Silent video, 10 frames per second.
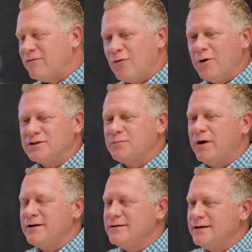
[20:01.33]
voice,
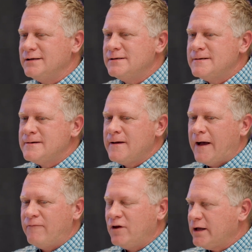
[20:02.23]
but
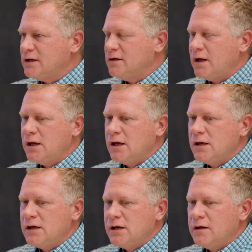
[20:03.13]
I feel like
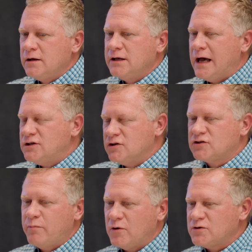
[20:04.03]
God just
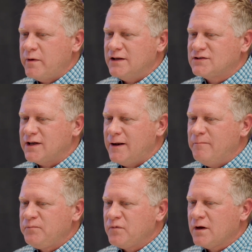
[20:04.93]
spoke to me and
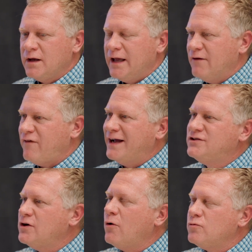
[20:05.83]
said, if I
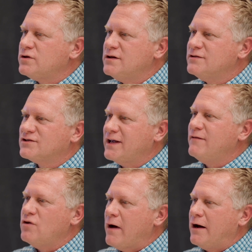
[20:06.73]
don't
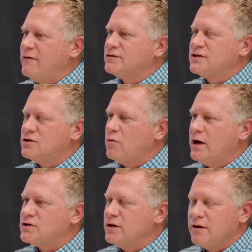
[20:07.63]
save you out of this
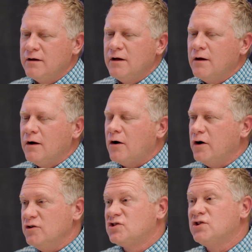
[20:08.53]
situation,
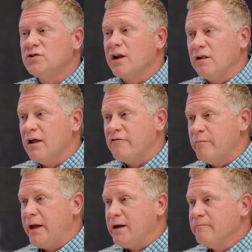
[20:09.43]
are you still going to
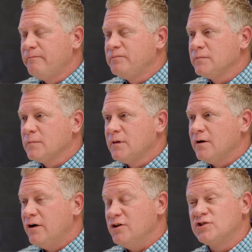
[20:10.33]
love me? Are you